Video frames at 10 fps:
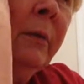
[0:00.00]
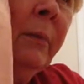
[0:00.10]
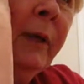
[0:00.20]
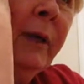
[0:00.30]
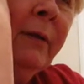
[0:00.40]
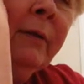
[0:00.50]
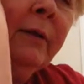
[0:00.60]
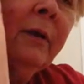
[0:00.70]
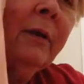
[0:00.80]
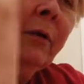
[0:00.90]
because
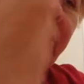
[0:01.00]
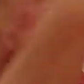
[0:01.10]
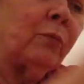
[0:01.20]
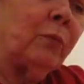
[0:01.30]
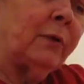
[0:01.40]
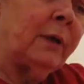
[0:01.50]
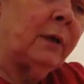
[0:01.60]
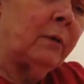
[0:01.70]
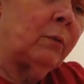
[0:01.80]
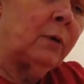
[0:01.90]
in our sorority,
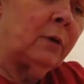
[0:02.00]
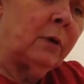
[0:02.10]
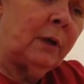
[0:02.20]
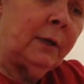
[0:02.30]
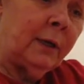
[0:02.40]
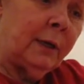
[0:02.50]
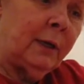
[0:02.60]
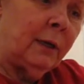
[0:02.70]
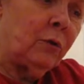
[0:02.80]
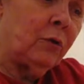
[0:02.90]
when you got
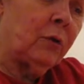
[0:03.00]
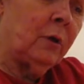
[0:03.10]
engaged,